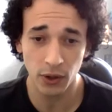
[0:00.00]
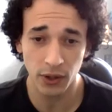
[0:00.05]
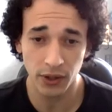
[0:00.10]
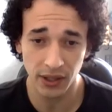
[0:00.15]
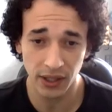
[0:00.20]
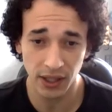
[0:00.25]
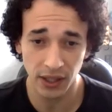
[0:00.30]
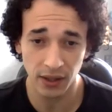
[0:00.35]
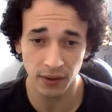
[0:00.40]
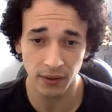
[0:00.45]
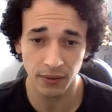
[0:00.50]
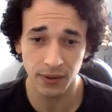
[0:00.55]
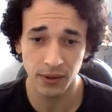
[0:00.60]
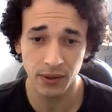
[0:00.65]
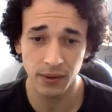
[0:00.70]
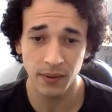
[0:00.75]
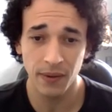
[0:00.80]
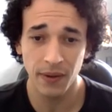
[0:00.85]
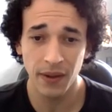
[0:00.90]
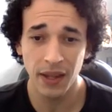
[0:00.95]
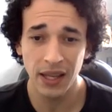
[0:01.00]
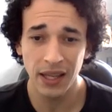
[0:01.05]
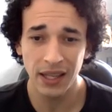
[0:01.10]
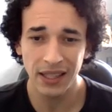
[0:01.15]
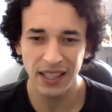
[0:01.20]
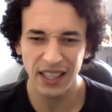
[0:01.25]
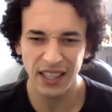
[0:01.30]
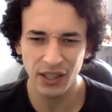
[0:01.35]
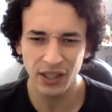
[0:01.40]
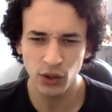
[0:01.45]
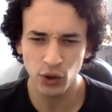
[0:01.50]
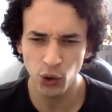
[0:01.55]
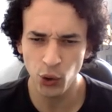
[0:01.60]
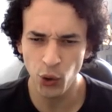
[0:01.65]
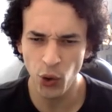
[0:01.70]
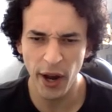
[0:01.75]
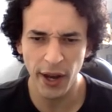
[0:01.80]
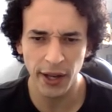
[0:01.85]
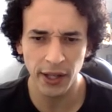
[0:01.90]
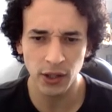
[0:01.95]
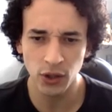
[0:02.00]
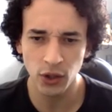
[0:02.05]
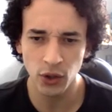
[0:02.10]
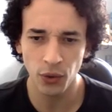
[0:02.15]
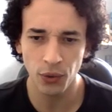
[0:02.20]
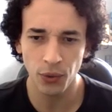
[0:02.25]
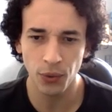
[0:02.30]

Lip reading: ourselves that is trying to